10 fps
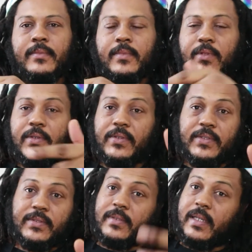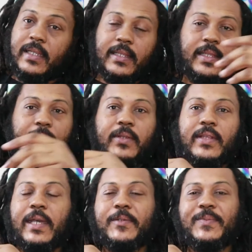You can just kind of let me know in the
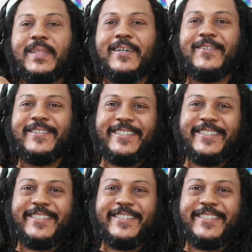comments below.